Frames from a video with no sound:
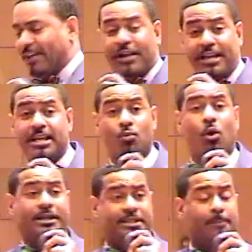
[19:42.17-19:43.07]
that he
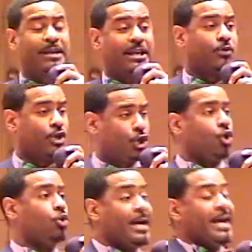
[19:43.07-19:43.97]
wanted to be a
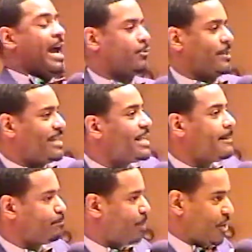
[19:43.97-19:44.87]
renewed and a
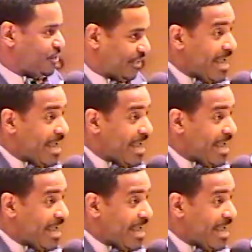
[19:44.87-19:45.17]
redeemed person.